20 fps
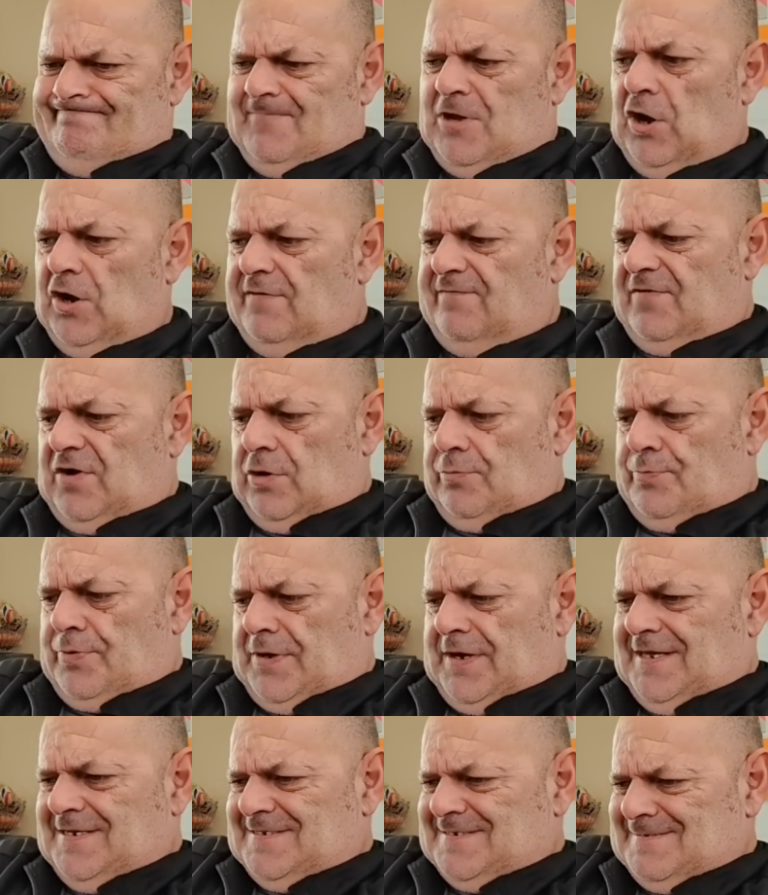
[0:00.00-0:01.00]
I can't even
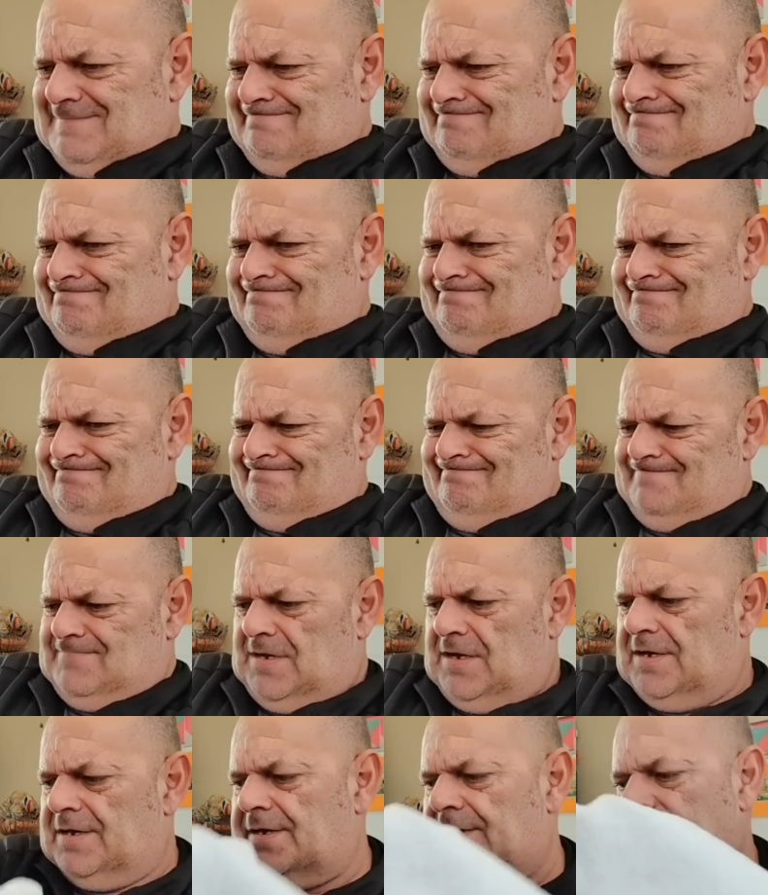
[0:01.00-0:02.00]
open this.
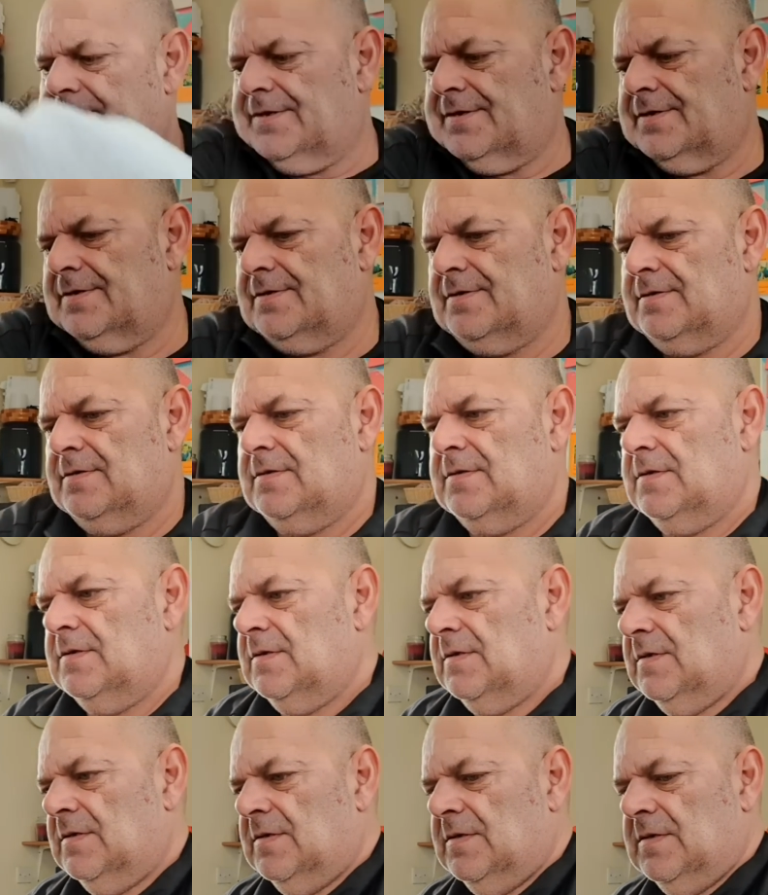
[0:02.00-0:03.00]
I
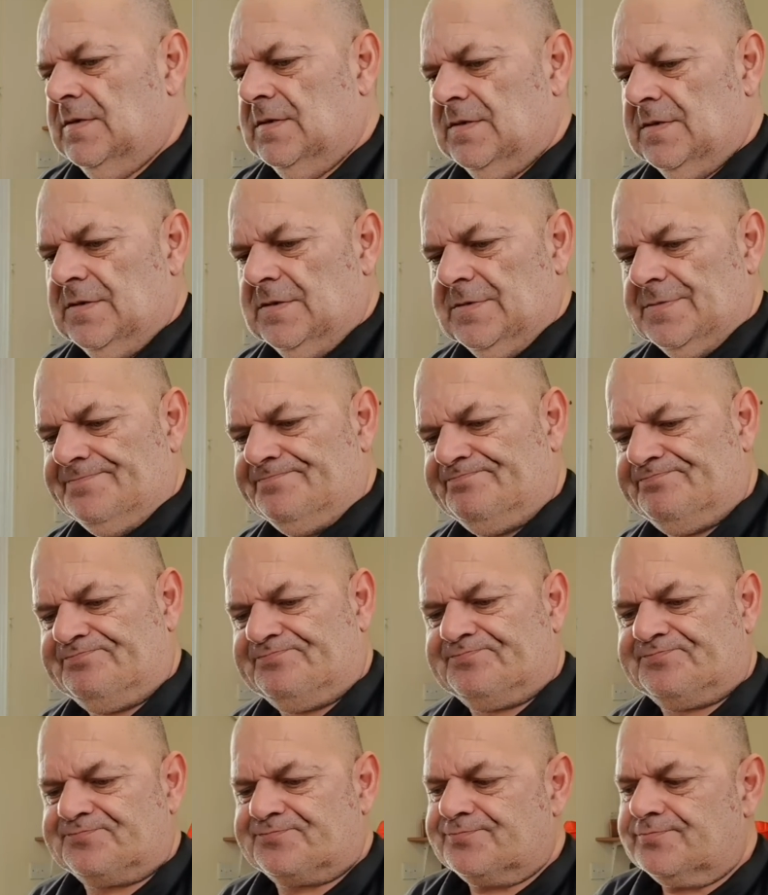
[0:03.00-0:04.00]
really enjoyed
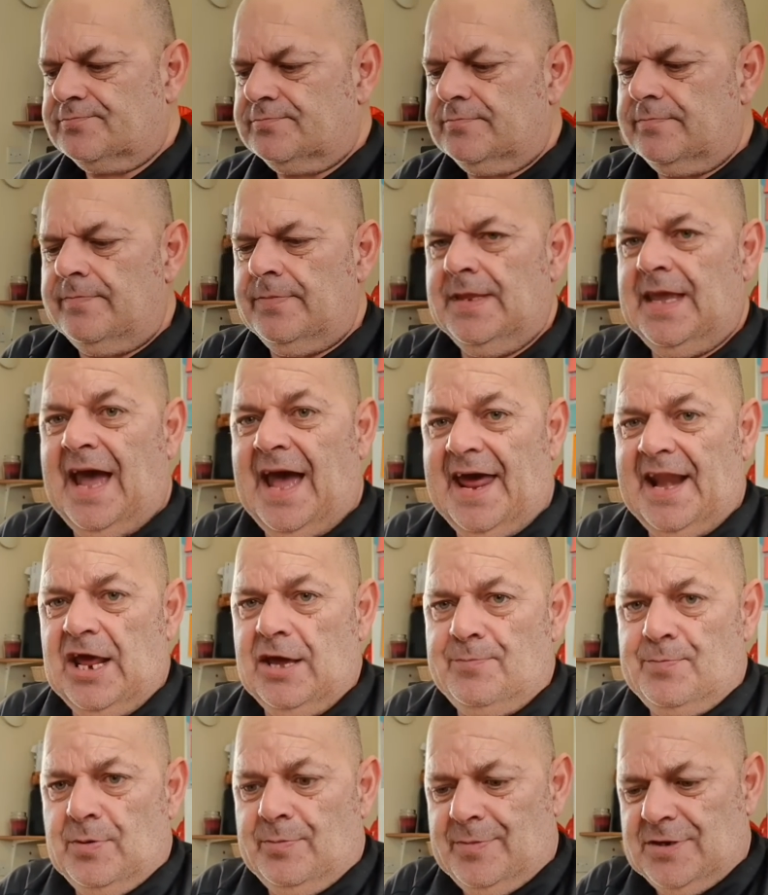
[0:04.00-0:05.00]
that. Can't
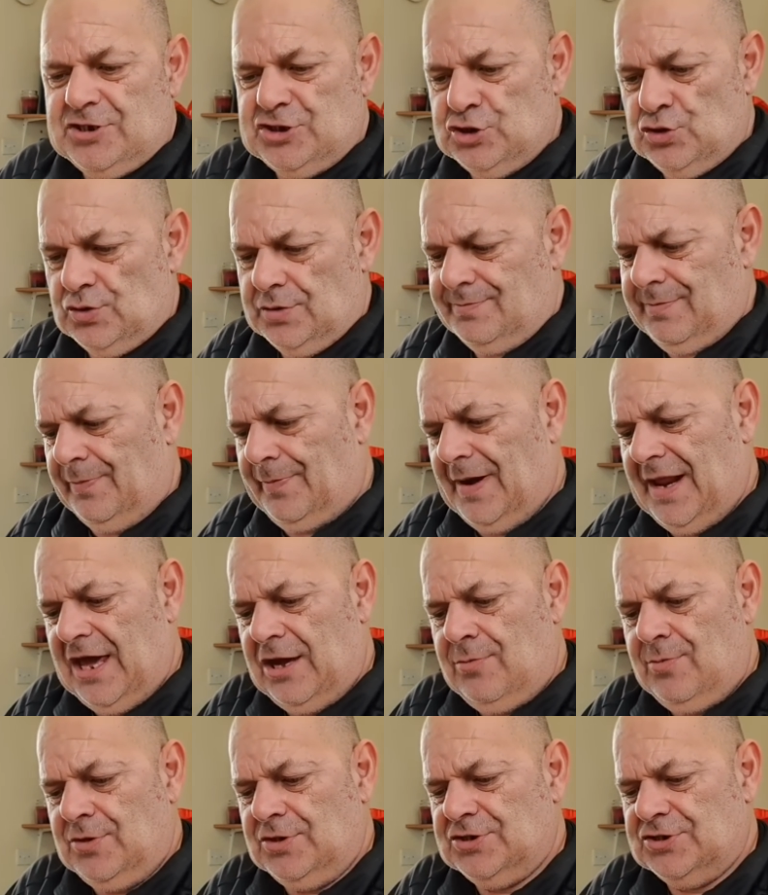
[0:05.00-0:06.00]
open me
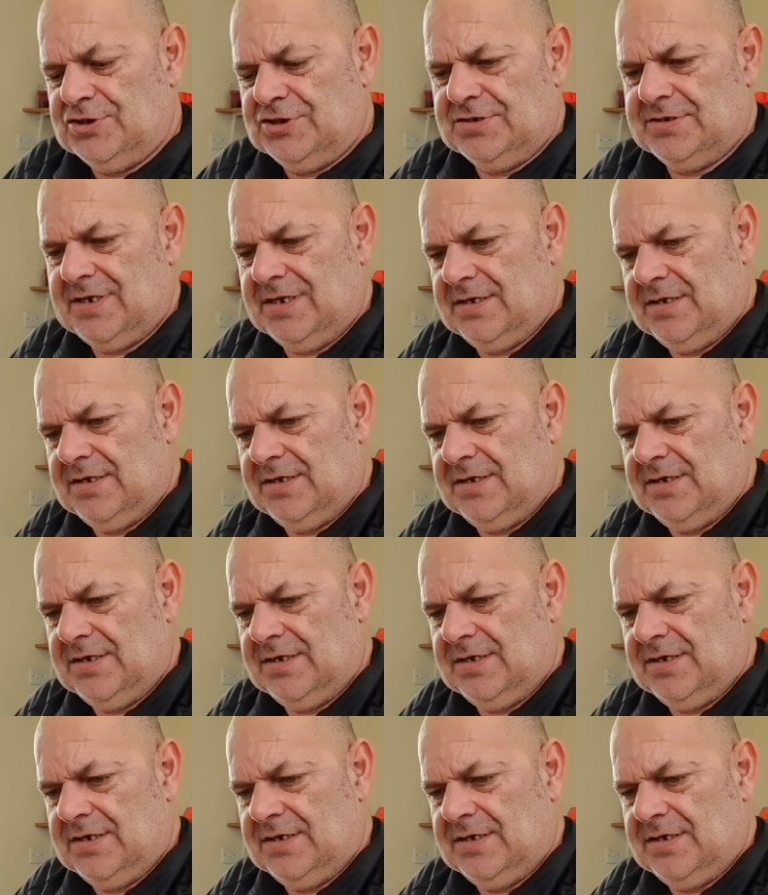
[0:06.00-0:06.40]
Ploughman's.